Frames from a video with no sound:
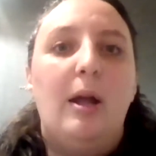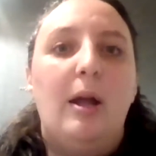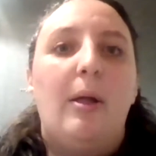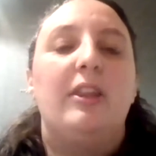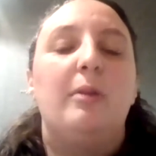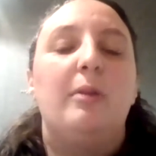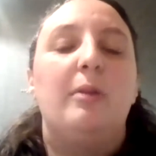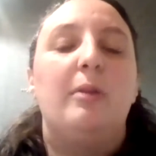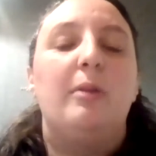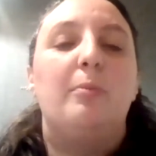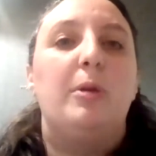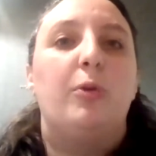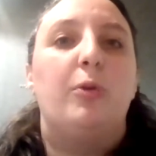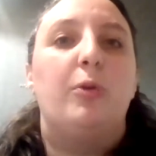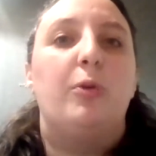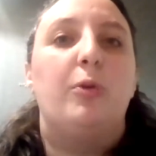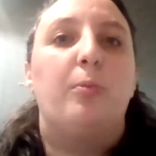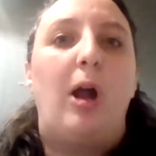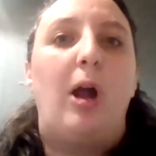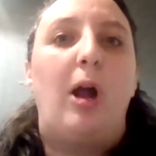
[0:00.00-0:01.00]
I think people
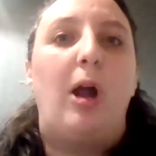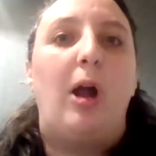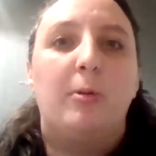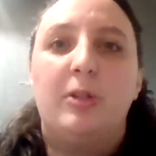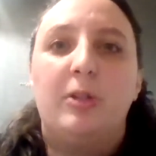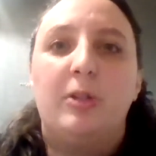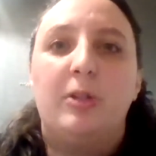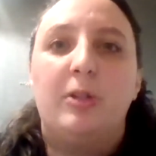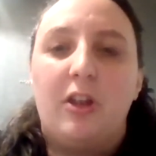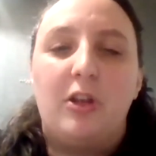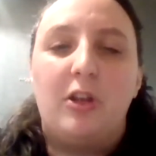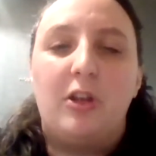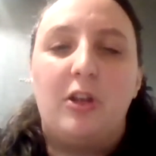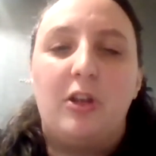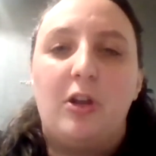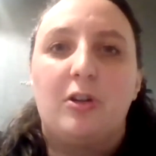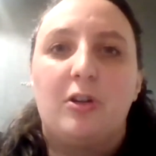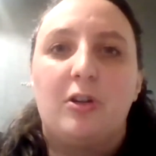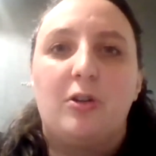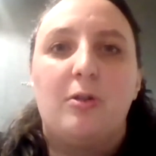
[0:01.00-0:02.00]
probably saw the
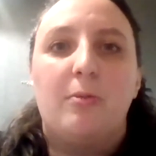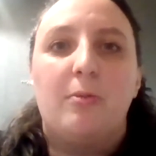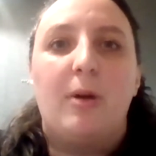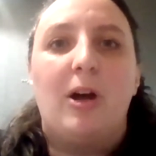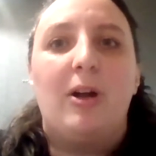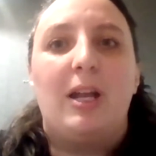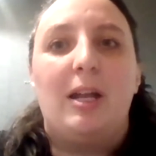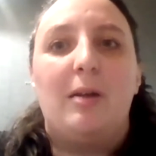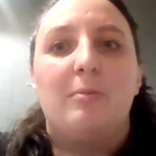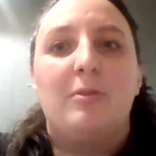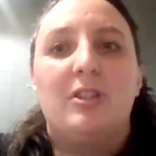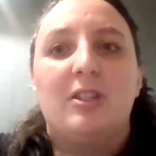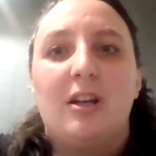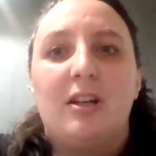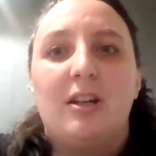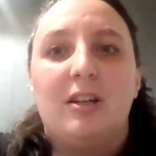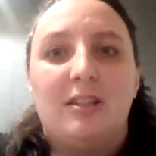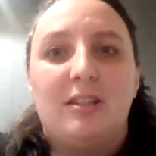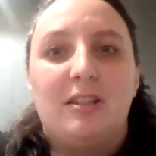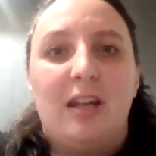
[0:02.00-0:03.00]
article about
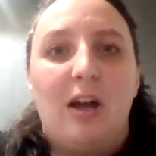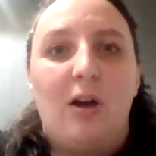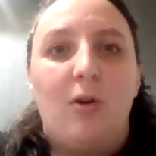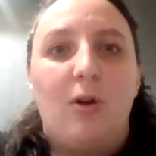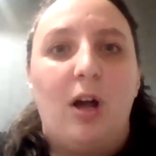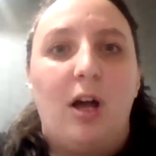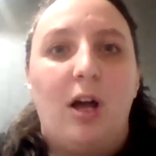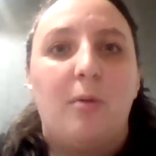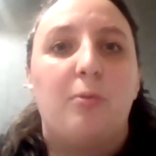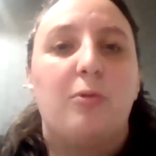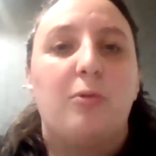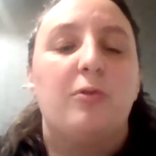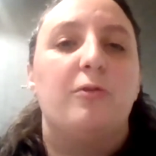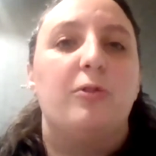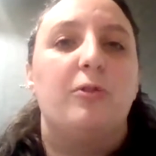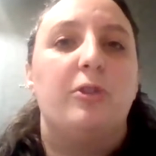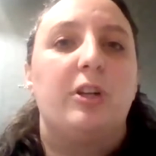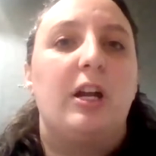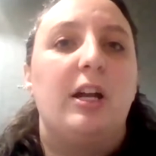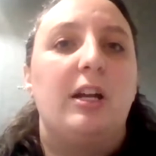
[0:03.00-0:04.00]
Amazon has now got
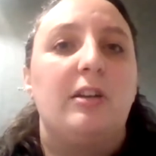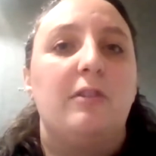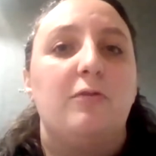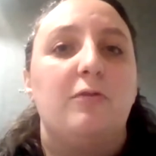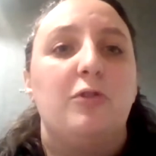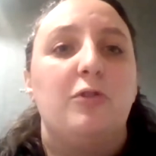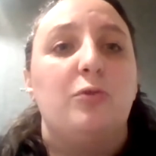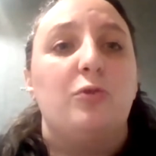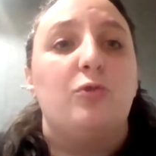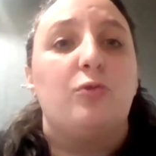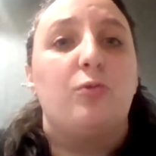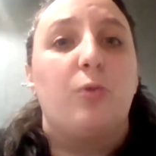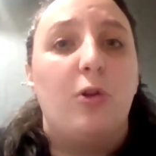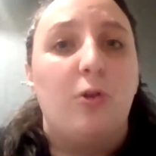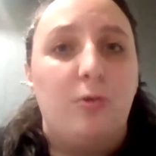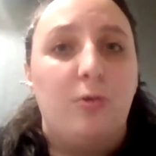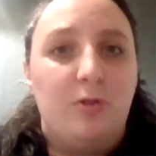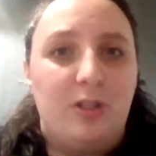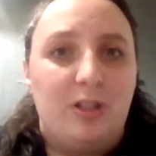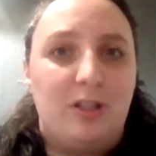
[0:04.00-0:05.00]
approval to kind of use
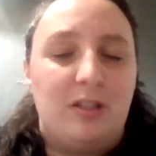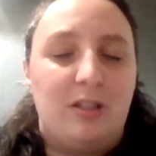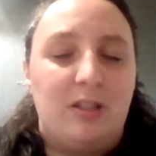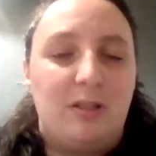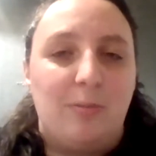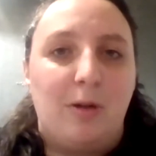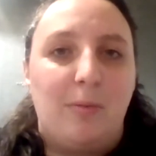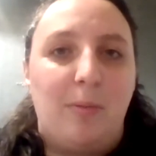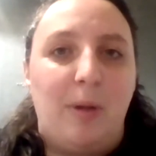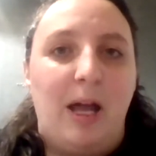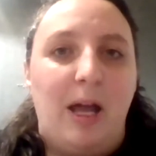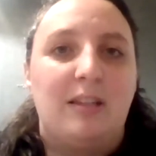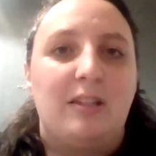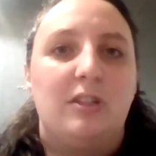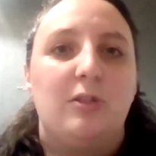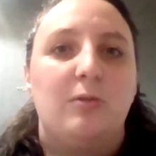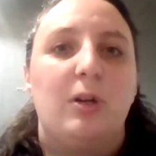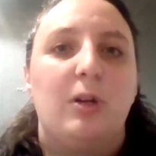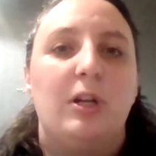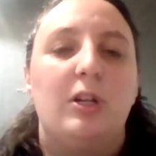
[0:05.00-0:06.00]
drones in some
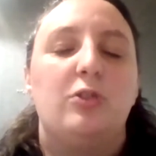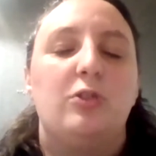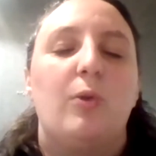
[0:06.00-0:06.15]
capacity, right?